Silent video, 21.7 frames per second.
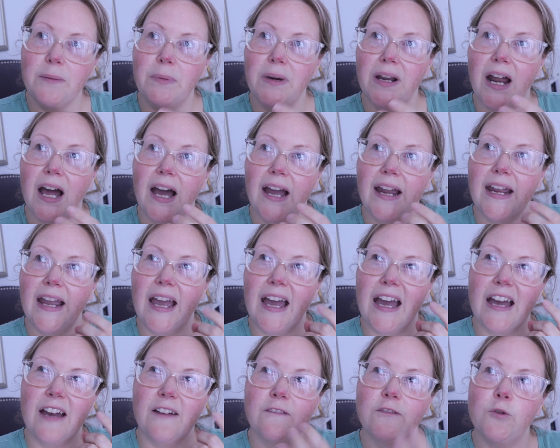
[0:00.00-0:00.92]
but I
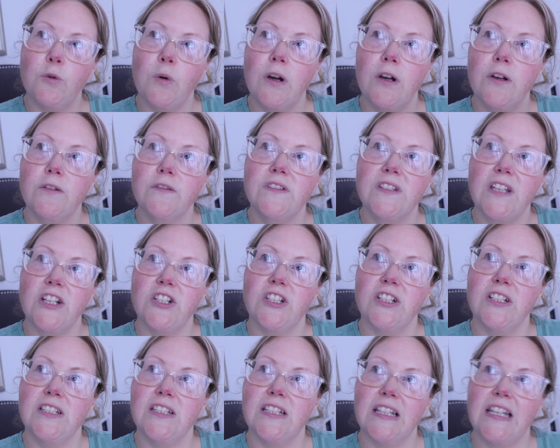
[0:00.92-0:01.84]
have 12
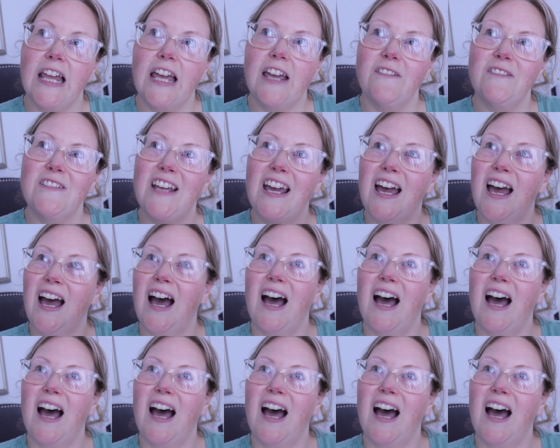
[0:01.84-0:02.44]
sessions left.